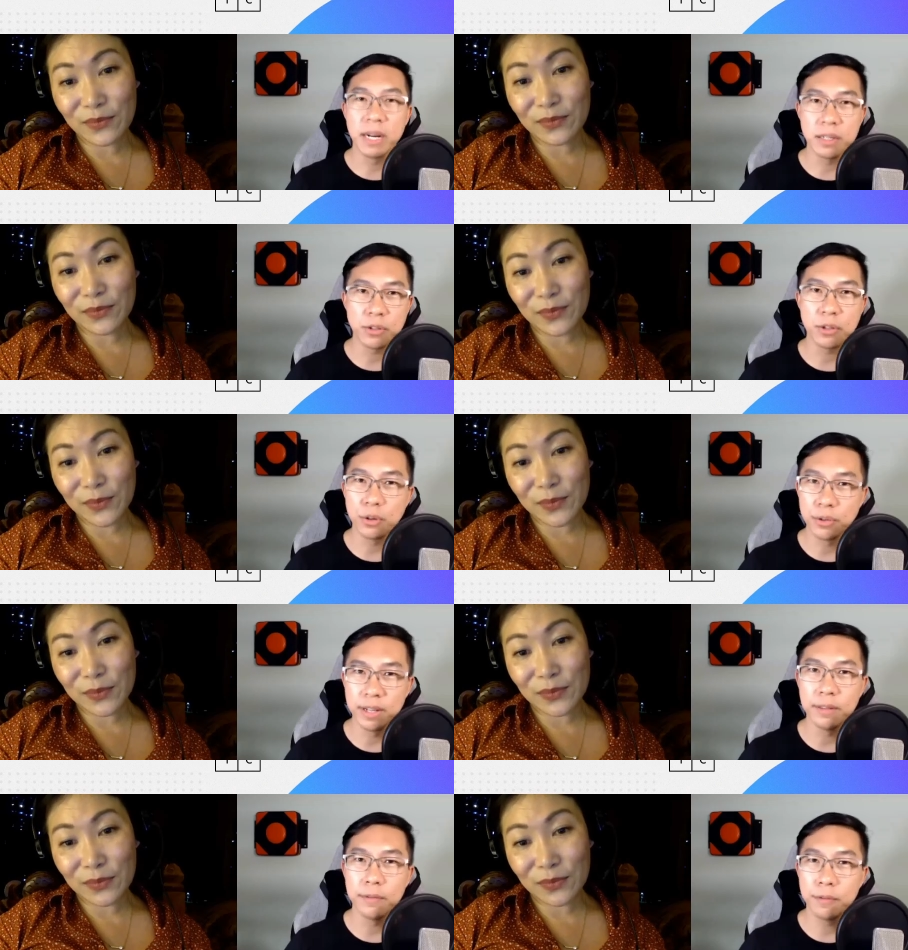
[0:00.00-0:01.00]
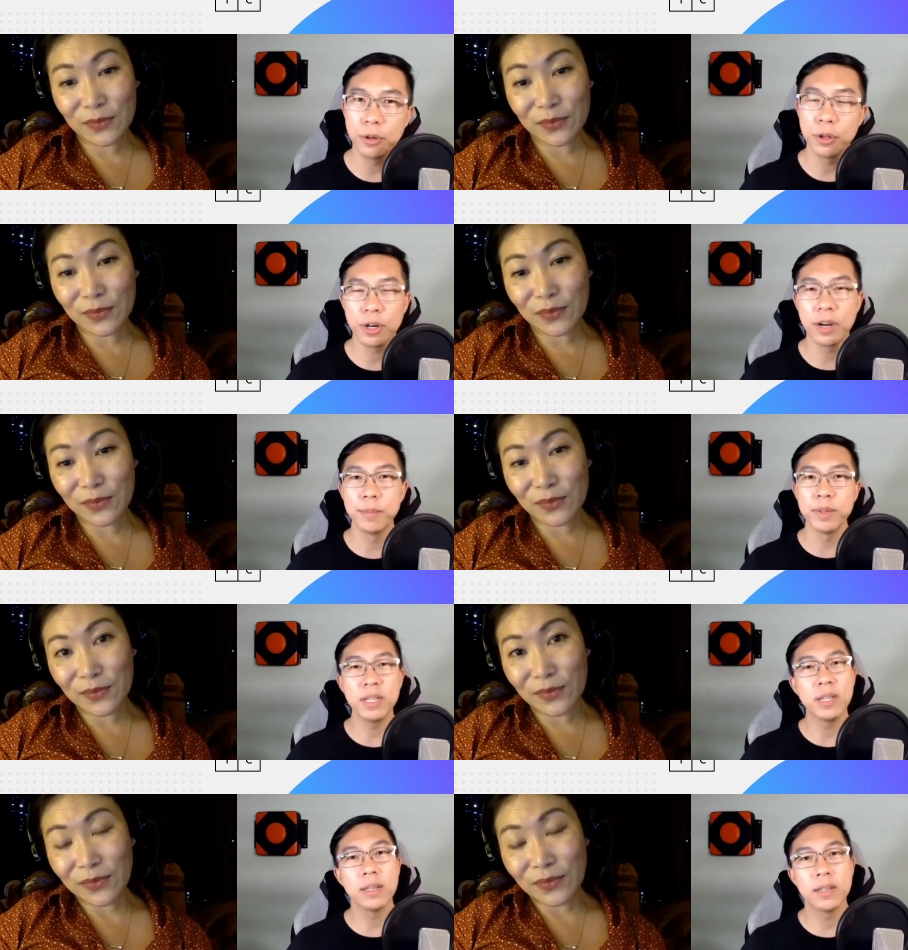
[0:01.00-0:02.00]
Speaker 1: milestone then for your
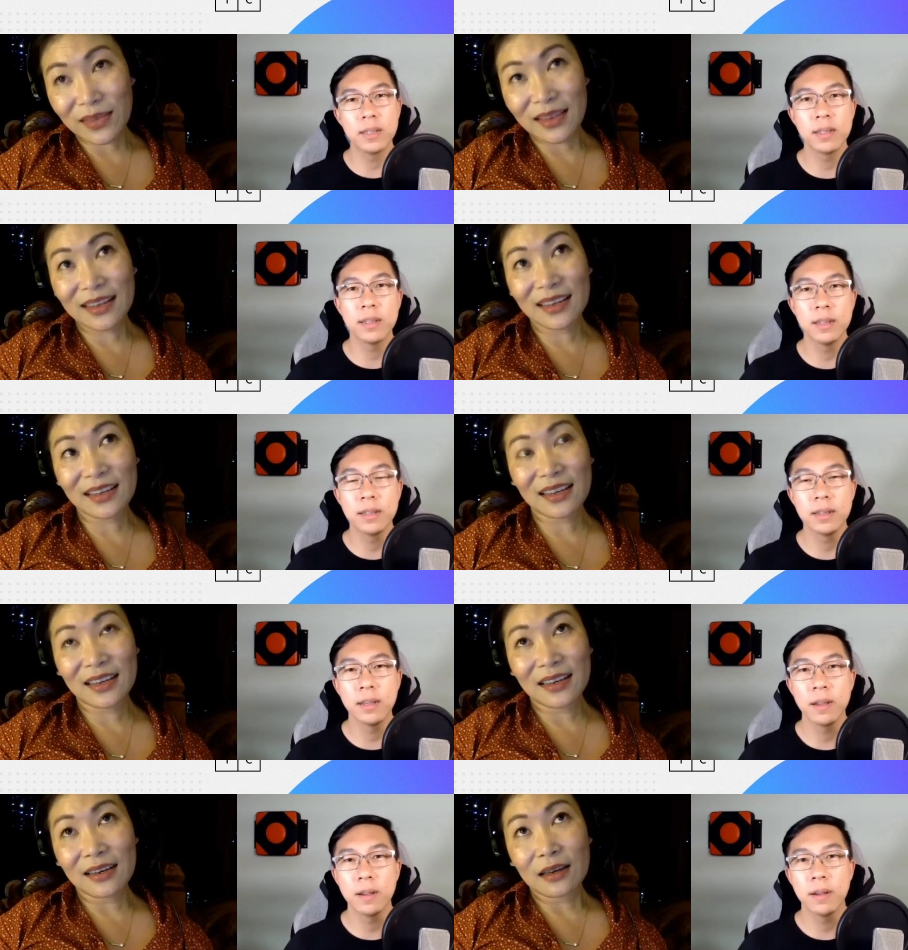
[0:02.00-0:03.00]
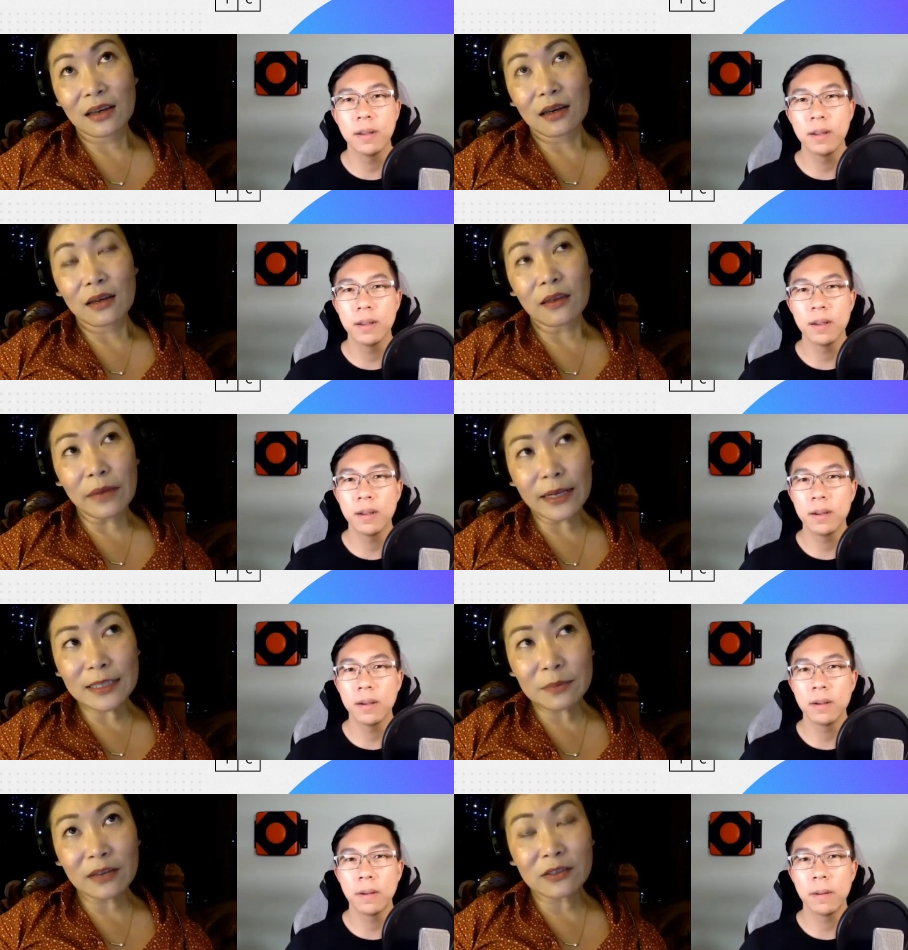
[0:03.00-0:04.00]
company?
Speaker 2: The
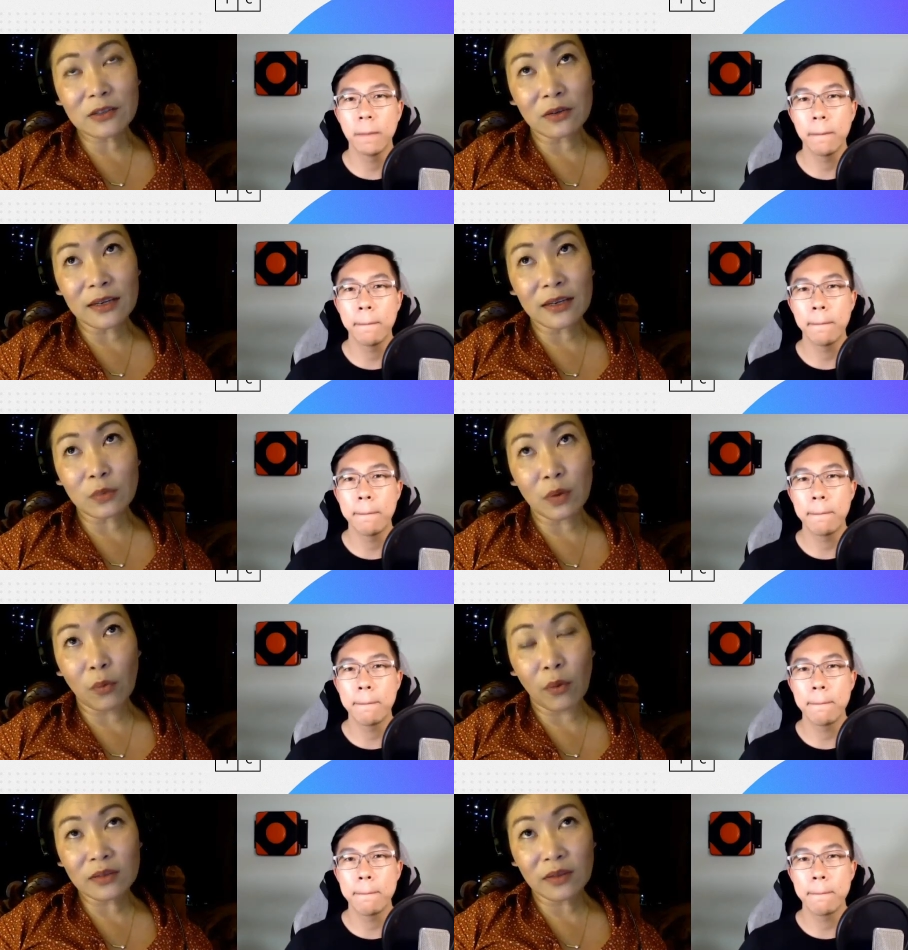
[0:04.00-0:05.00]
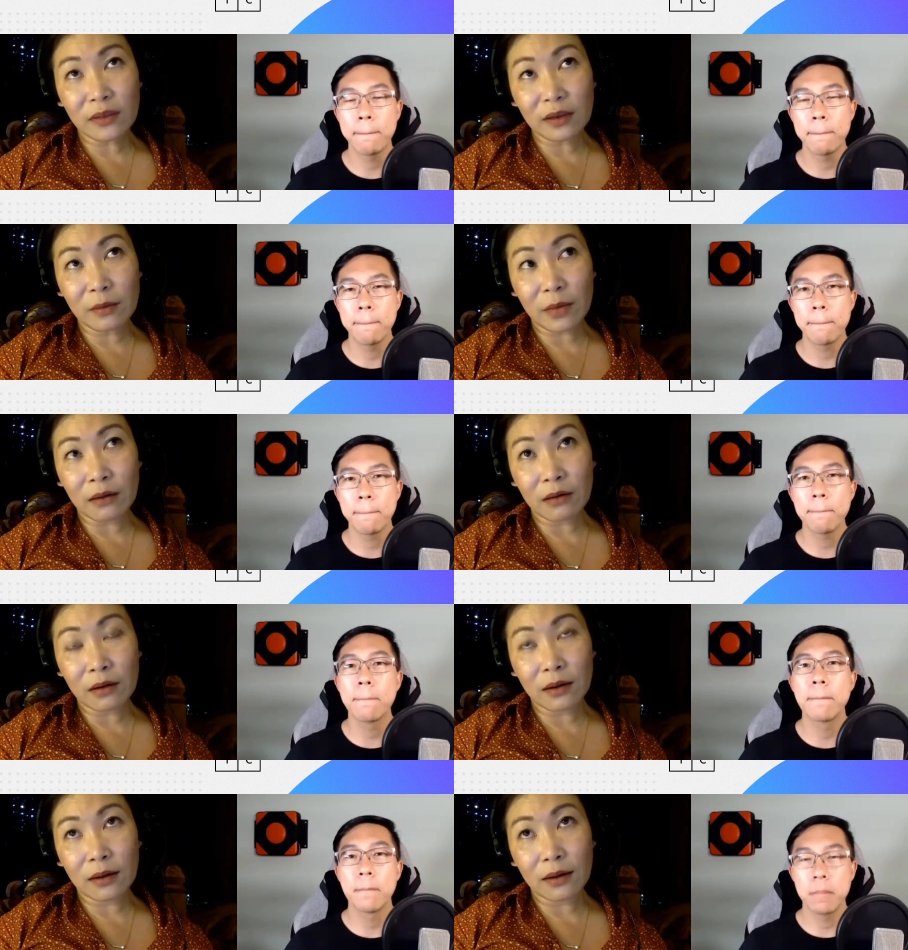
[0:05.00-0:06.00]
next milestone is we want to think about
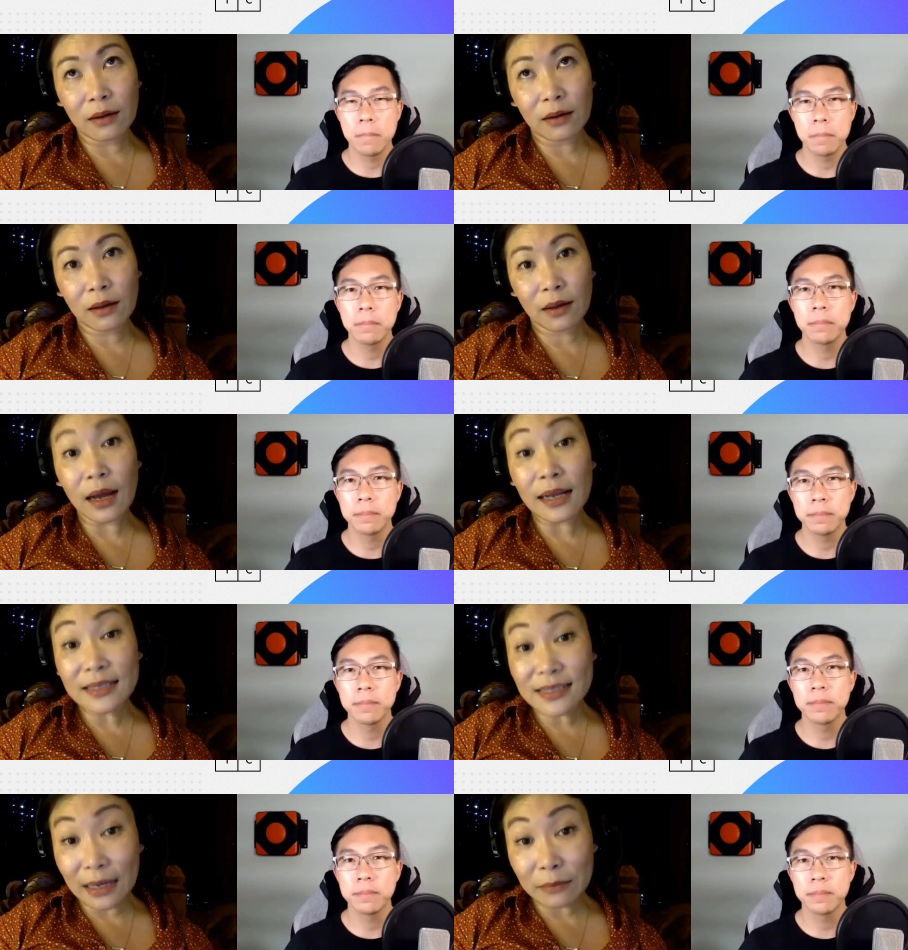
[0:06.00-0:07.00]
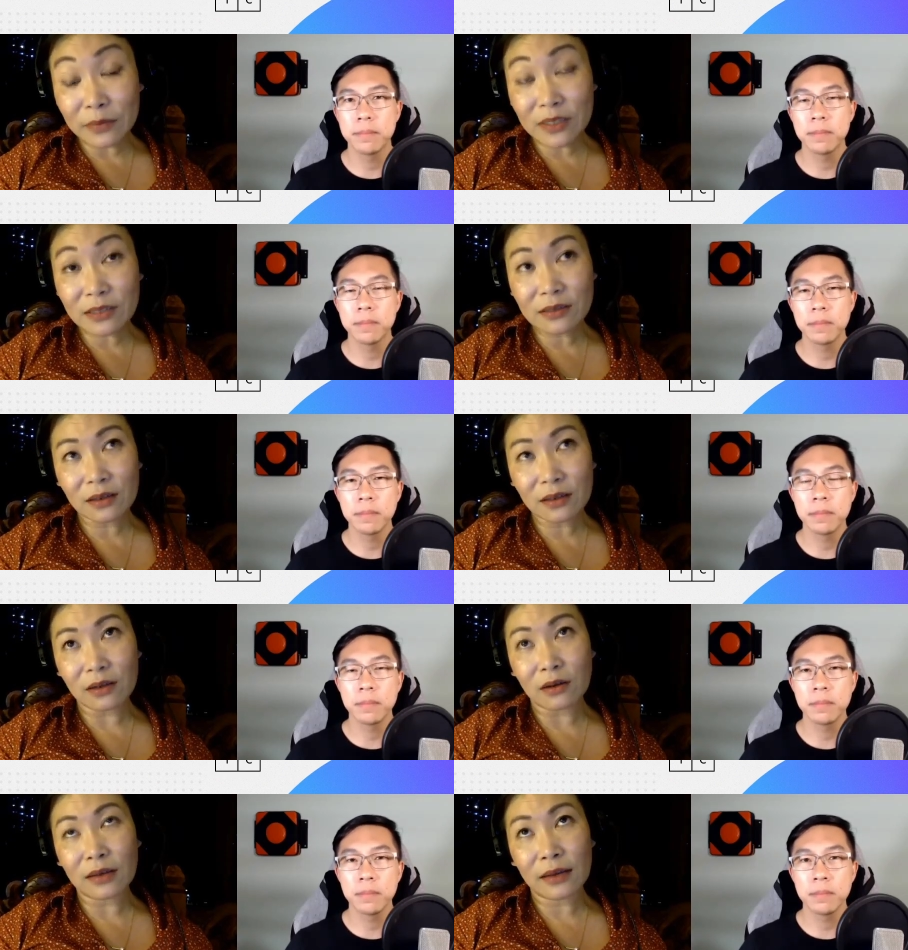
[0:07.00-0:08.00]
a concept, you
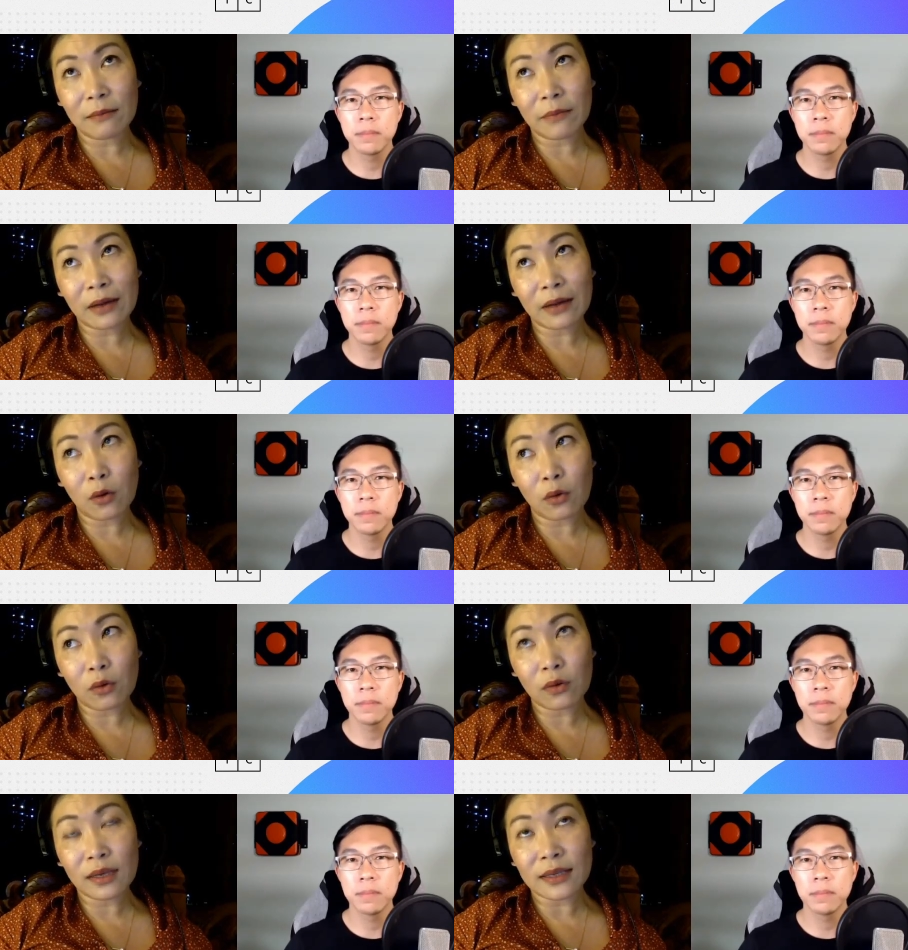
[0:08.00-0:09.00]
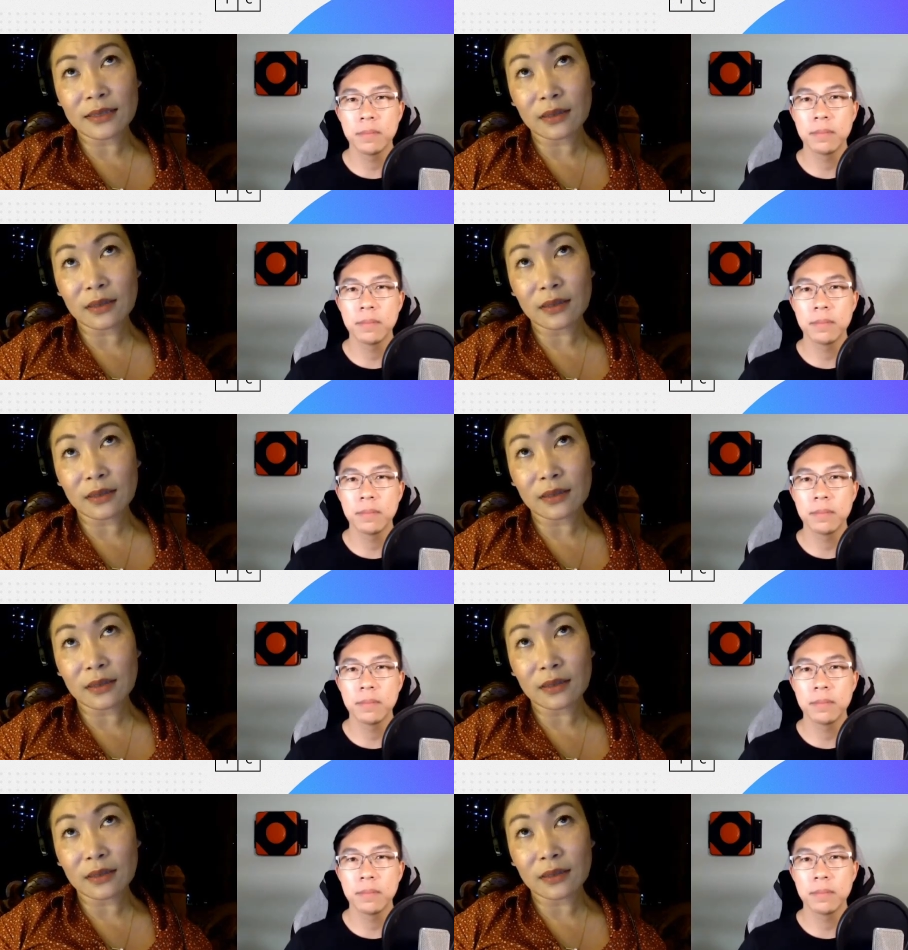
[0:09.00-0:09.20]
know, like Made Cold, it's a